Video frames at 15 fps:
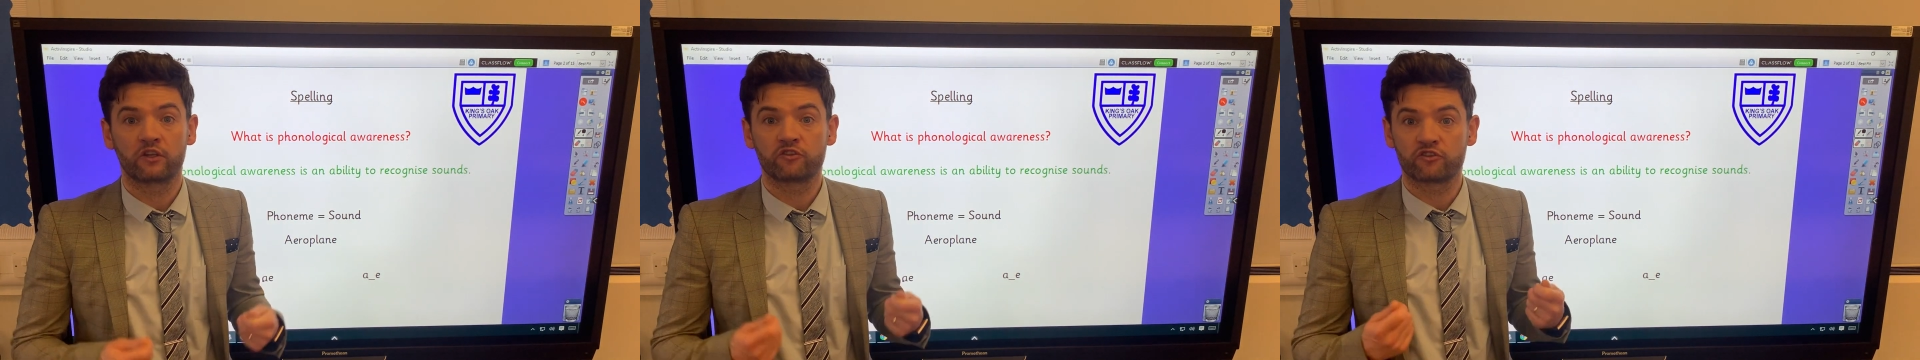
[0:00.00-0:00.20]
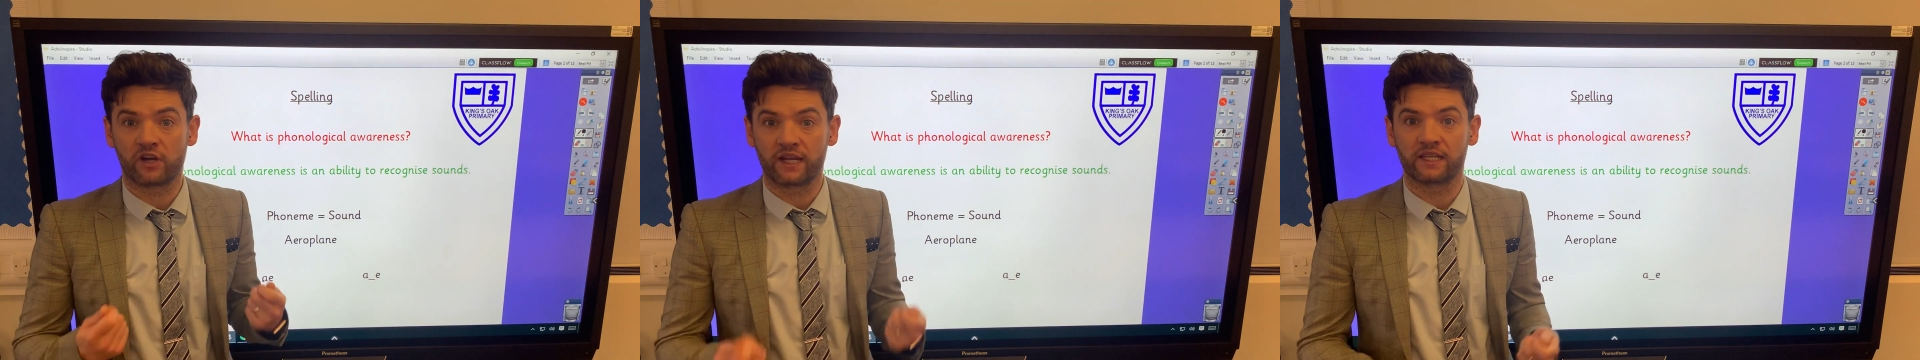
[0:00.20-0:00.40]

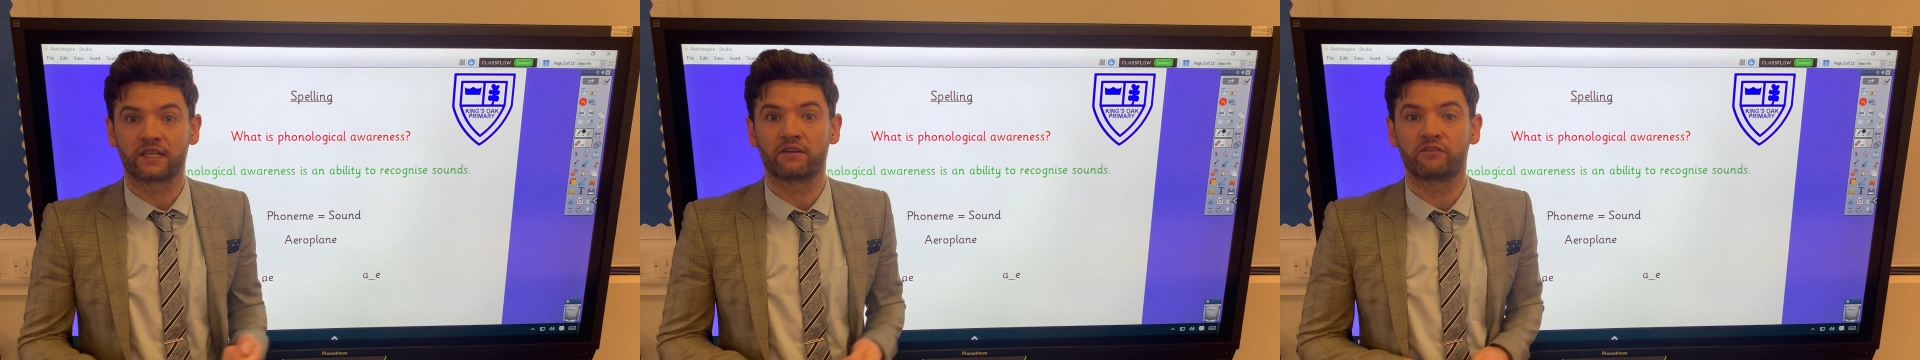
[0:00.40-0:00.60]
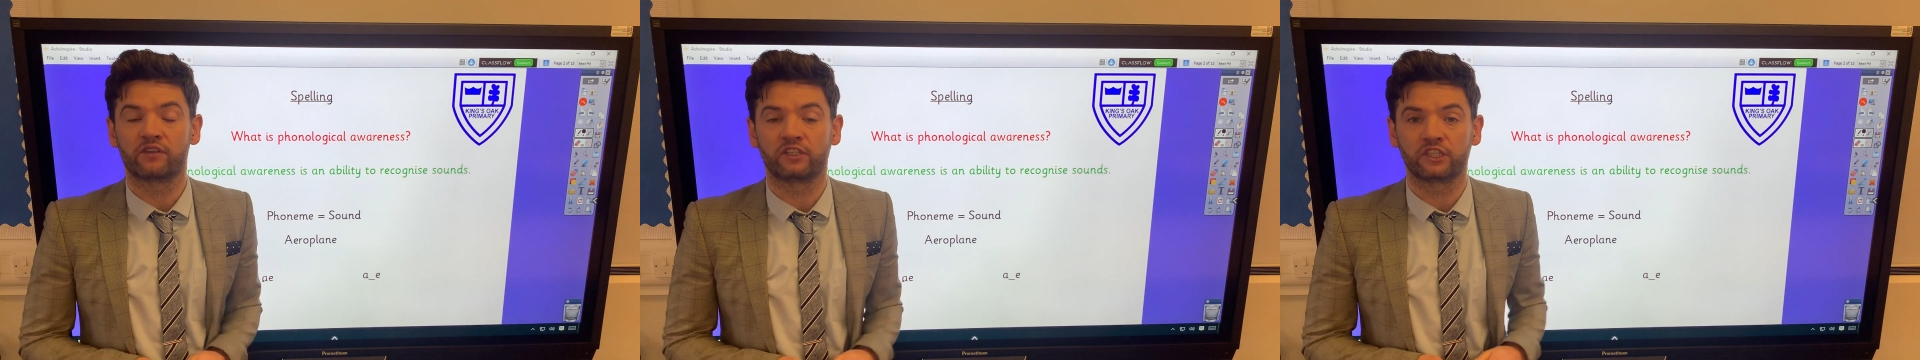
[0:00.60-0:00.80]
try and
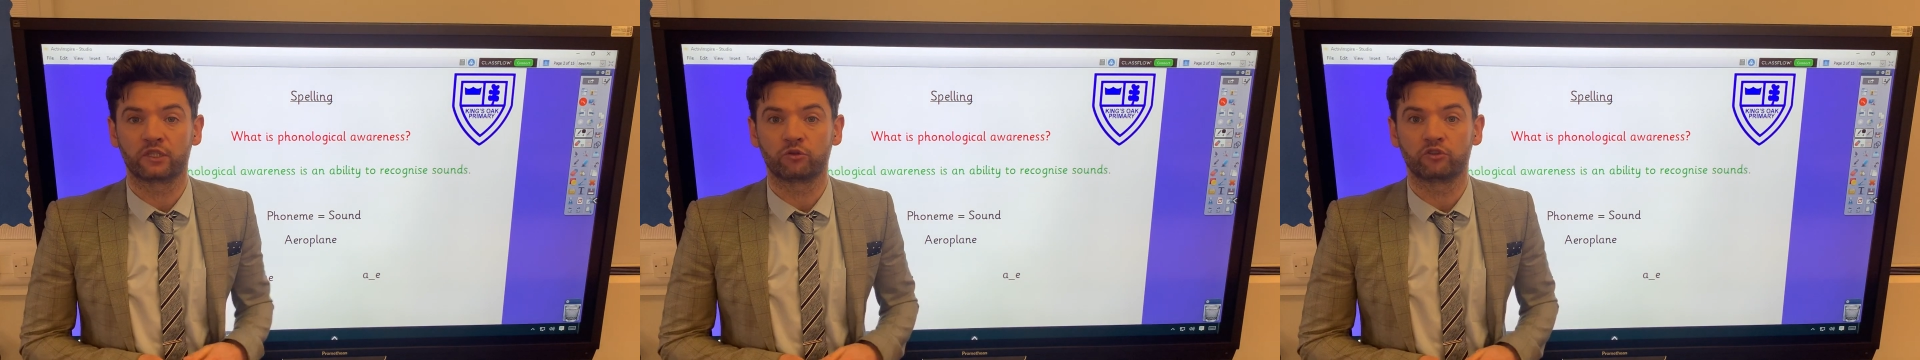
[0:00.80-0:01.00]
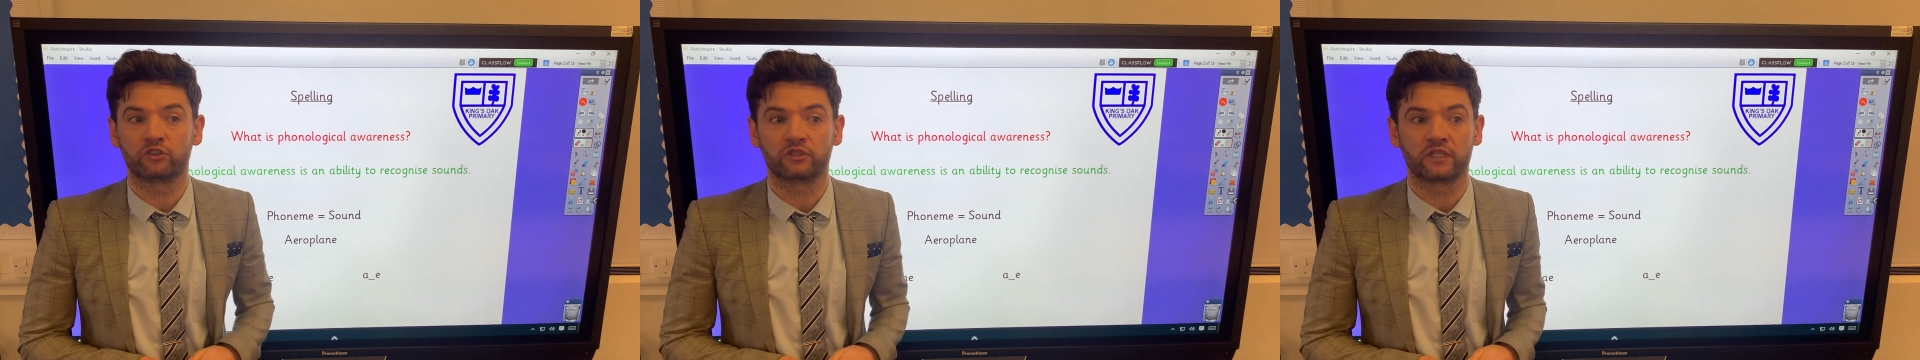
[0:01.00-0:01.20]
give the
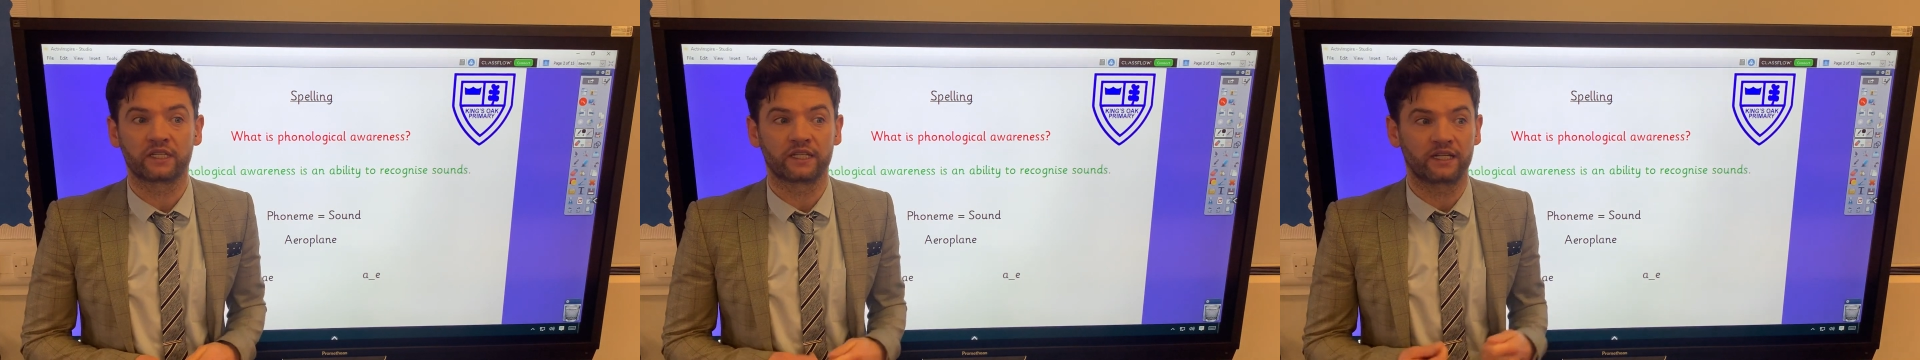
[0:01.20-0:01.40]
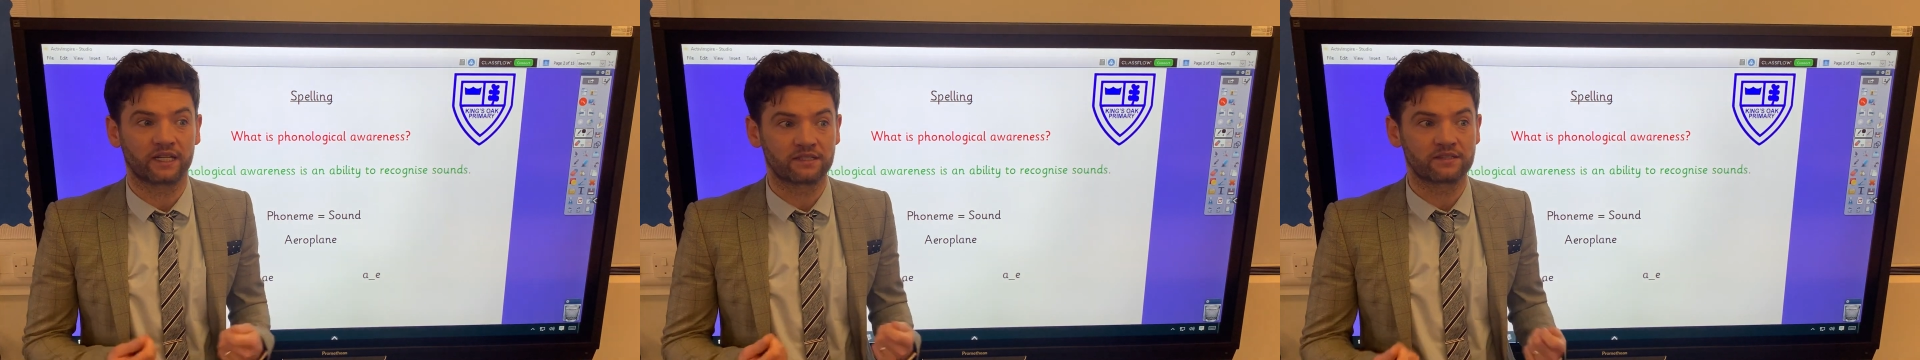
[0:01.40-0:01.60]
children the
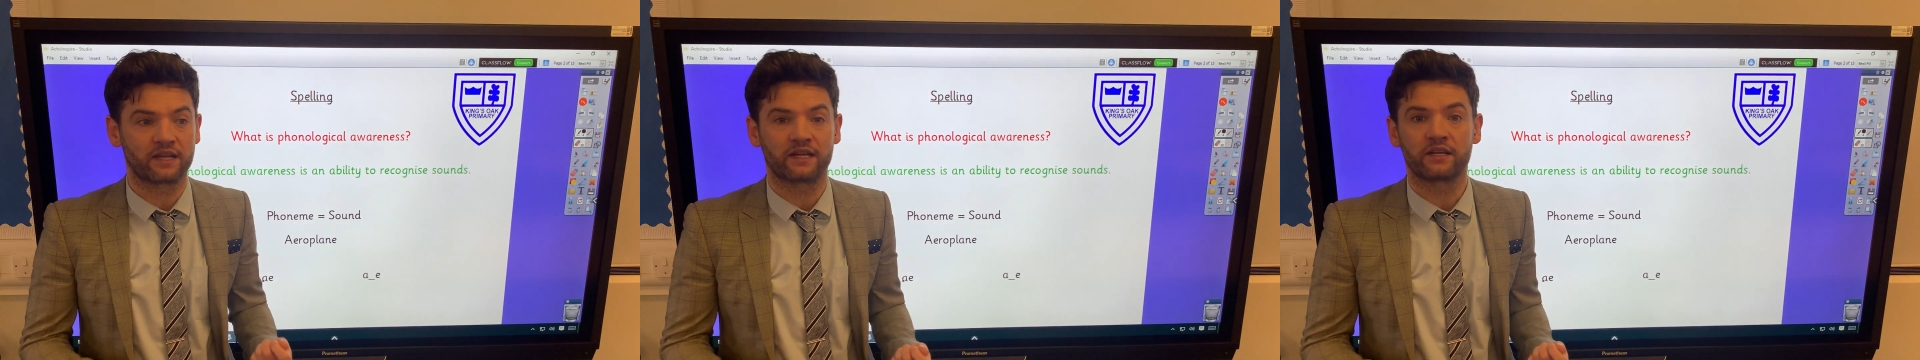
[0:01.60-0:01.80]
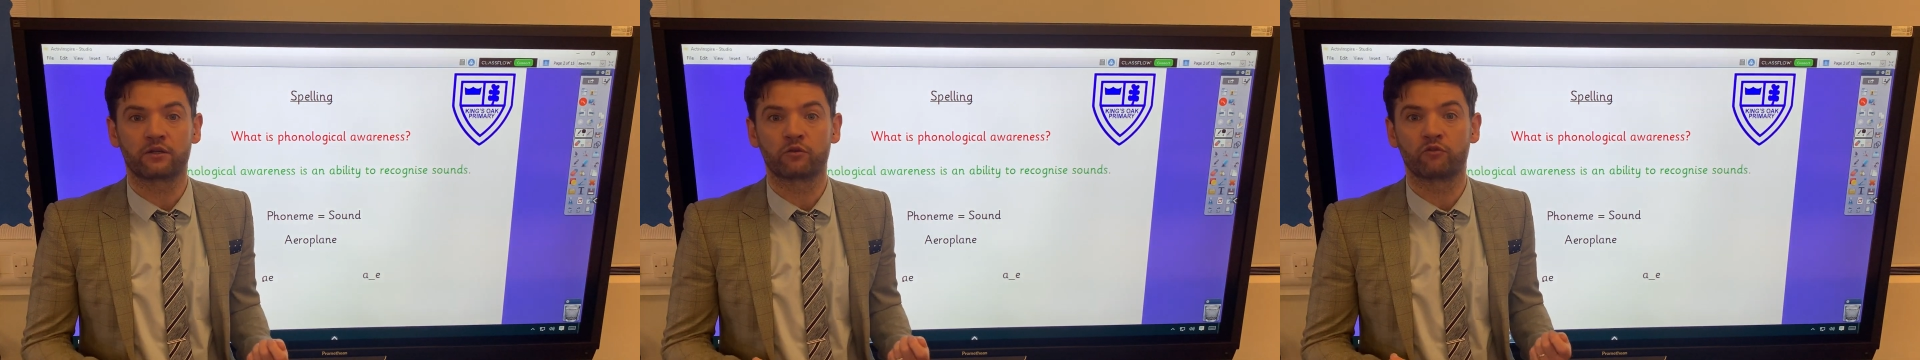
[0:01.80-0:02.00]
correct
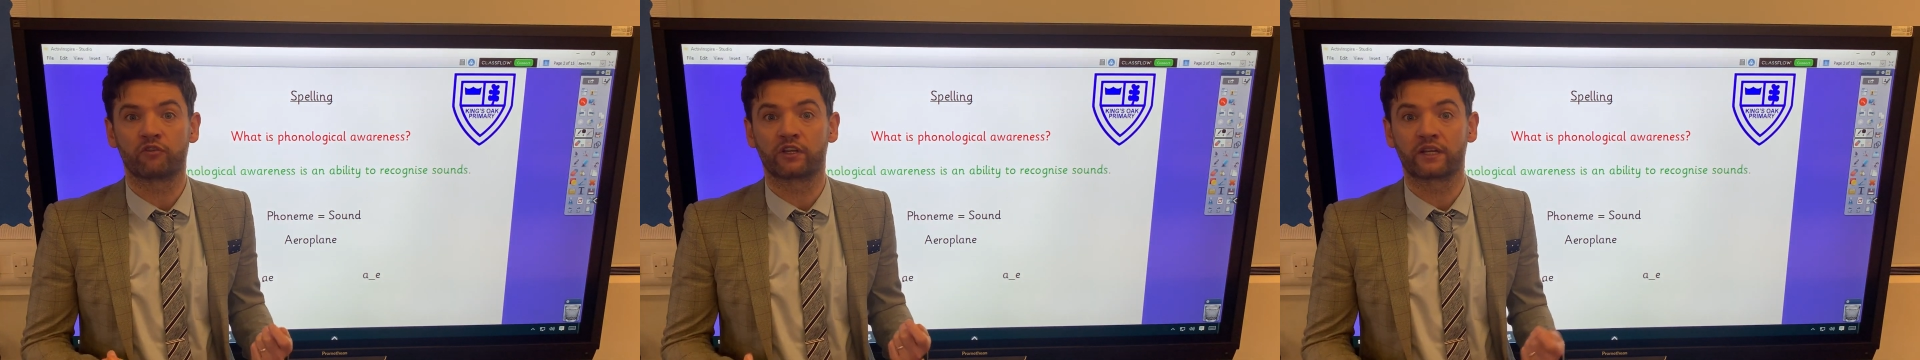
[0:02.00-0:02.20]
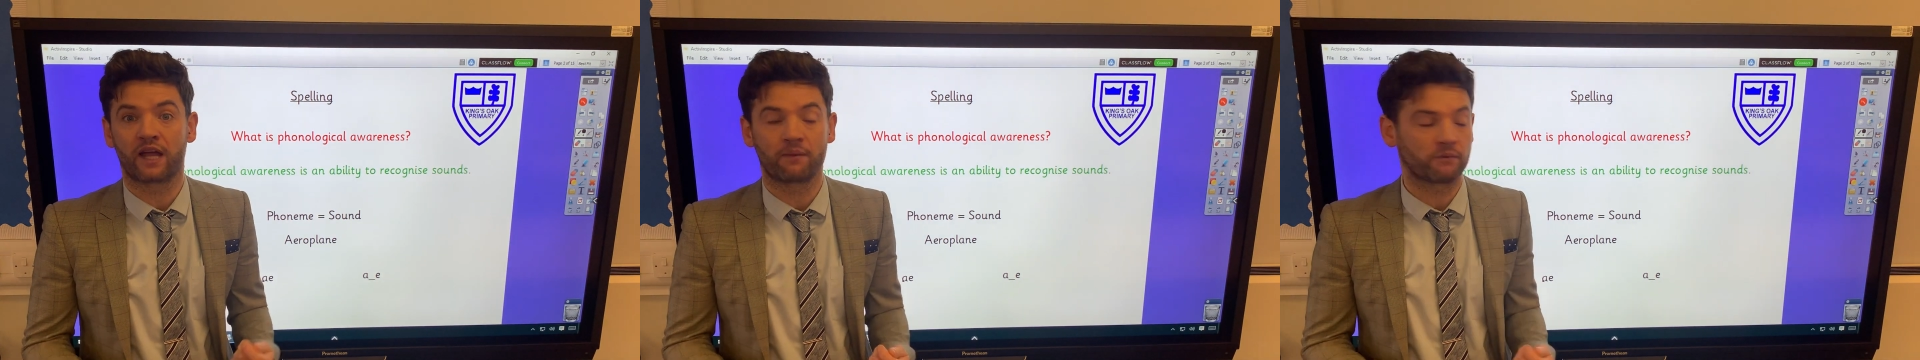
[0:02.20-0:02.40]
technical
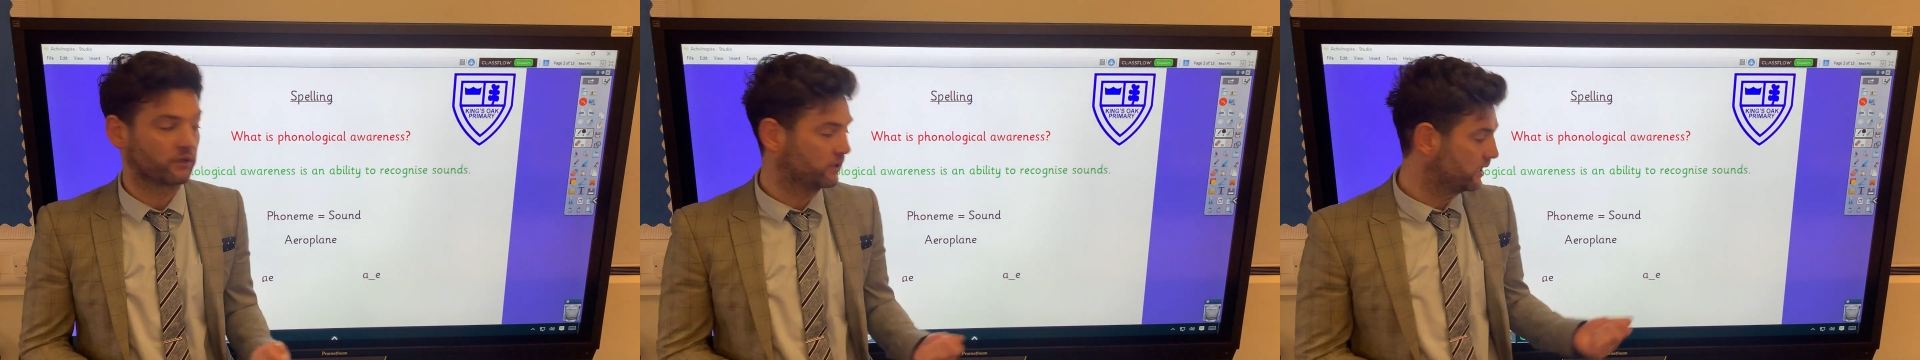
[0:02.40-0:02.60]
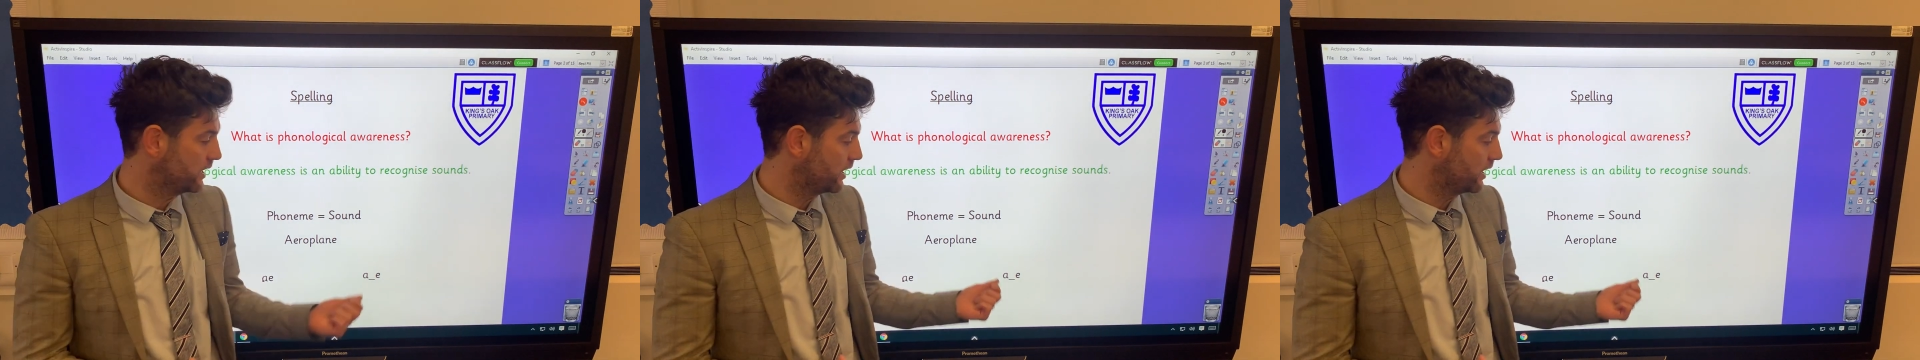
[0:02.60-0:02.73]
vocabulary,